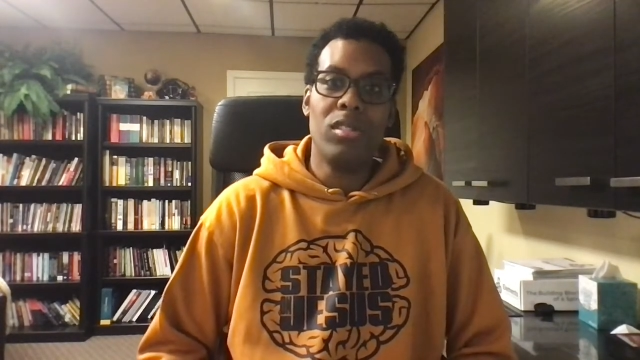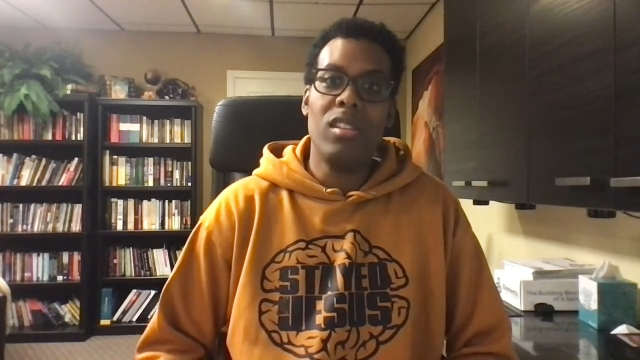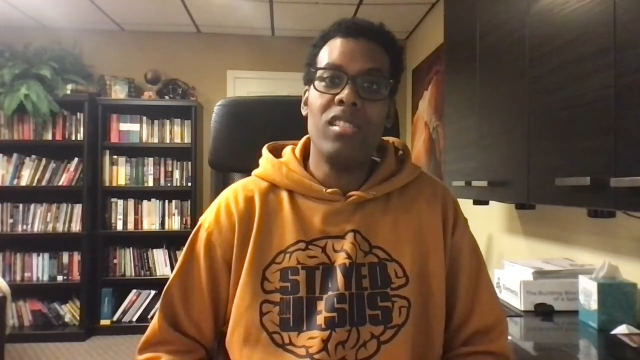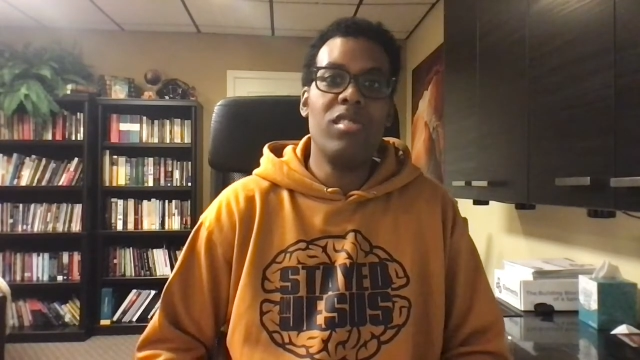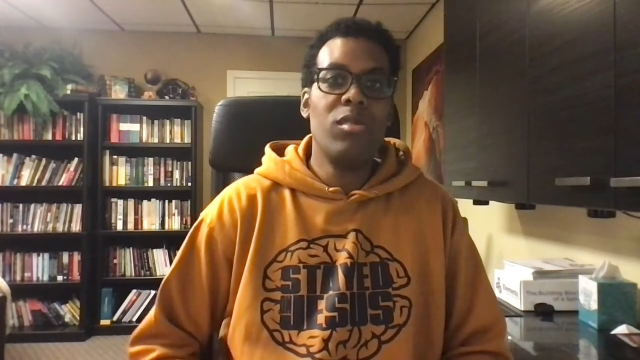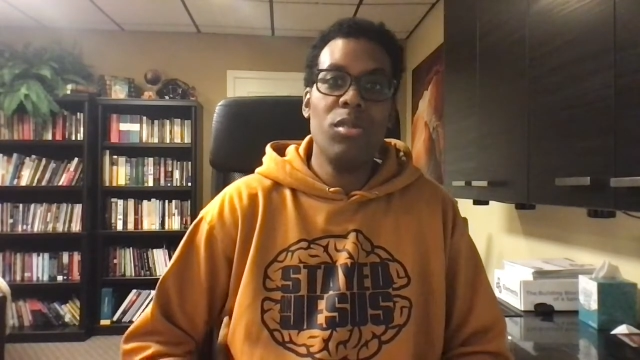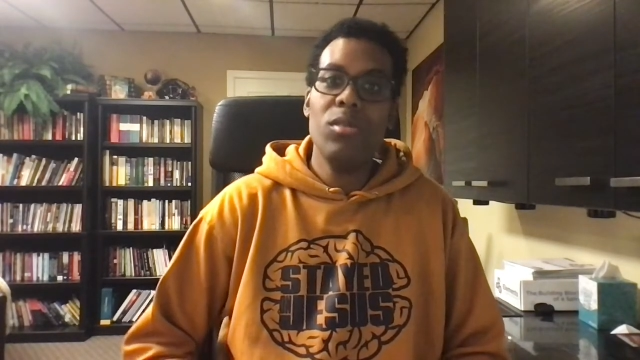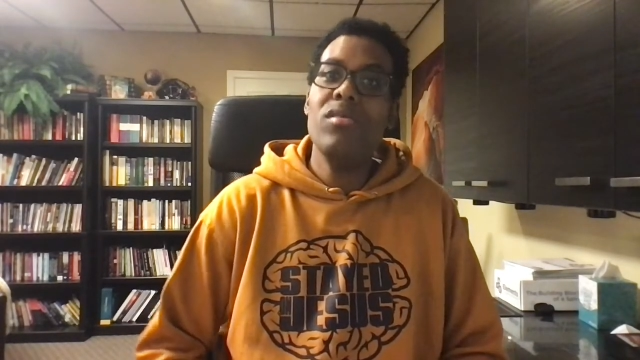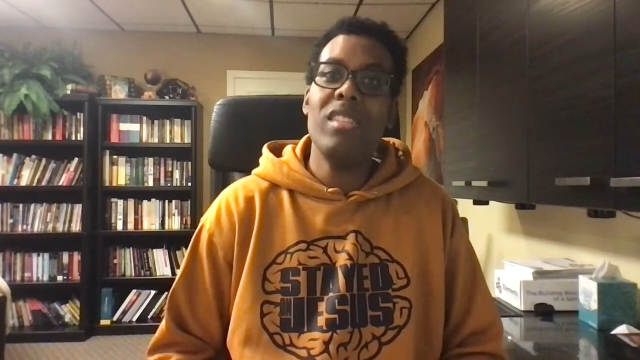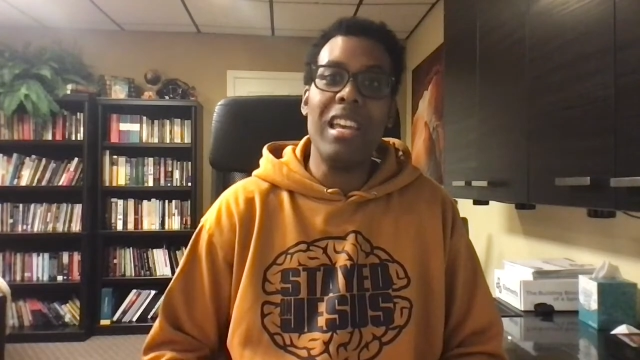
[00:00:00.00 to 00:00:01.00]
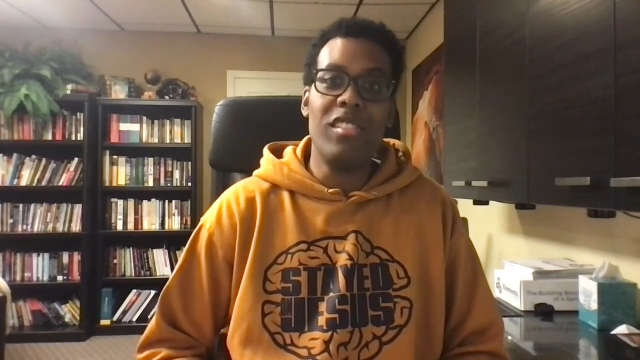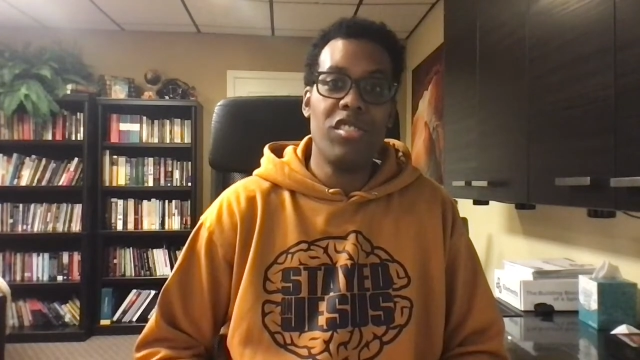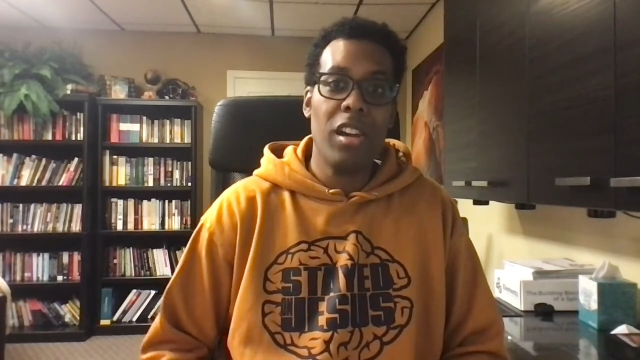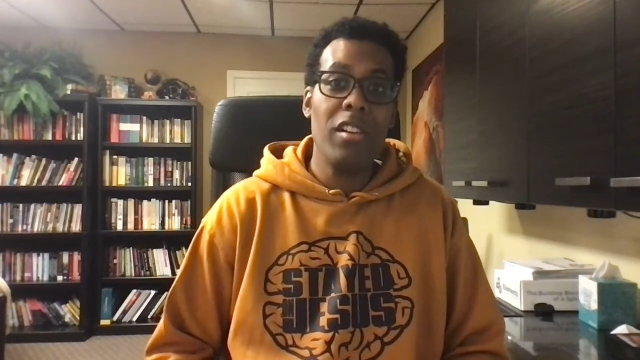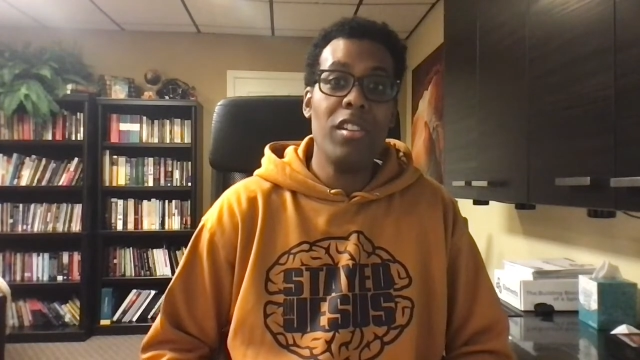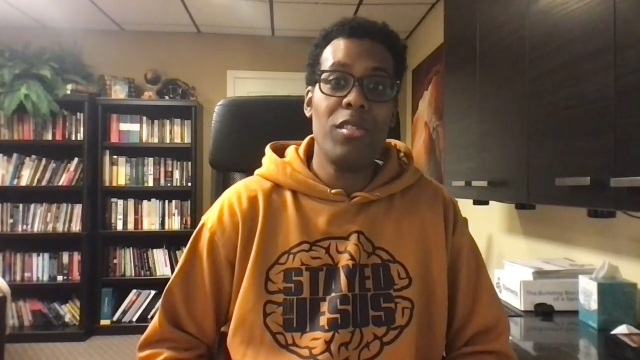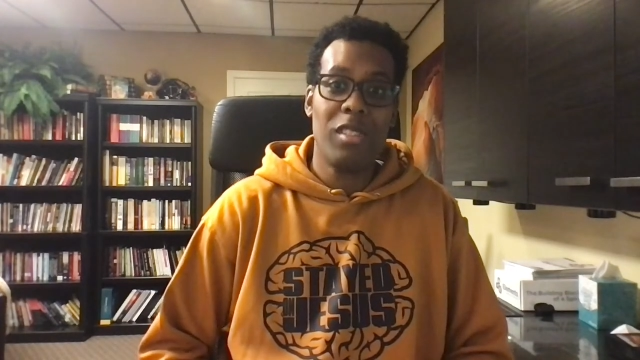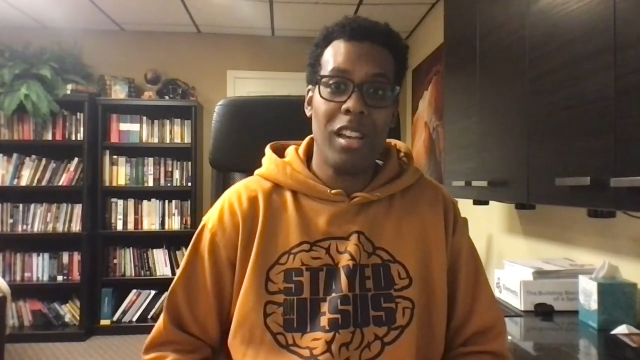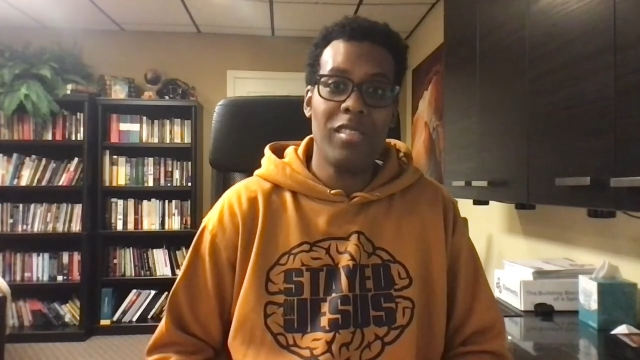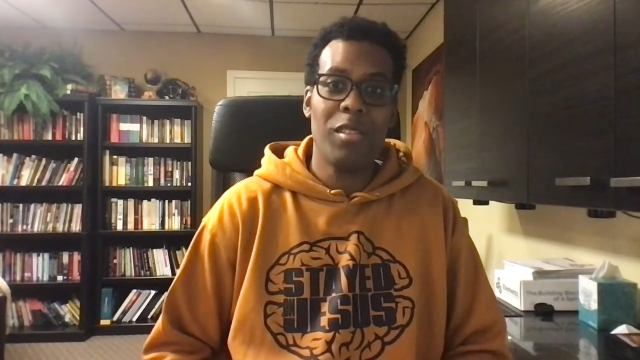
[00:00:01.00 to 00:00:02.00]
It is Tuesday. Share your
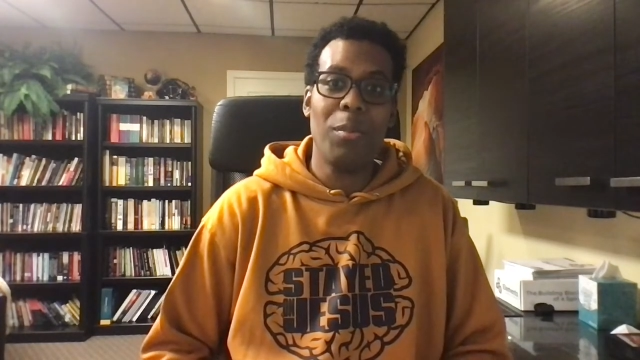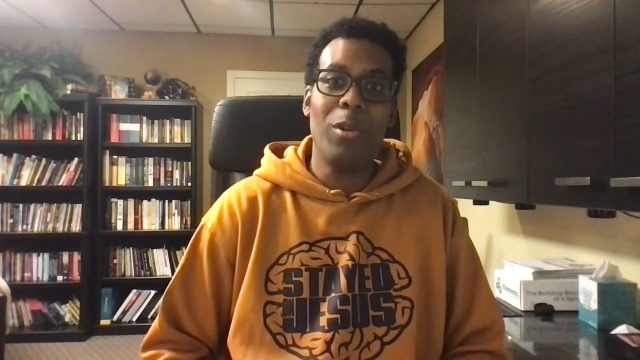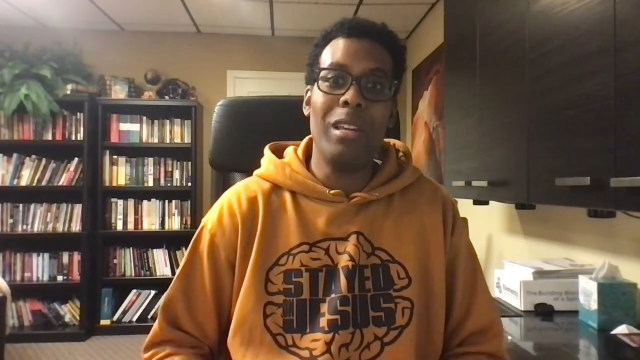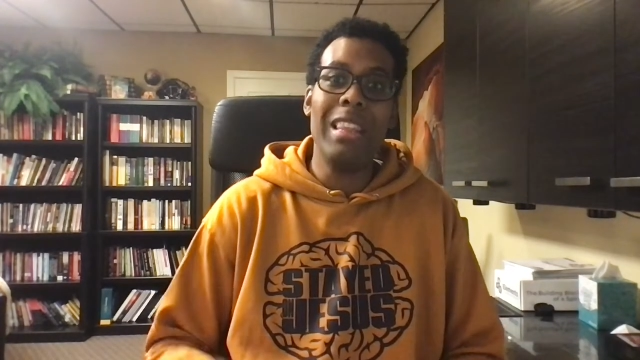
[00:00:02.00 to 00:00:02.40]
testimony.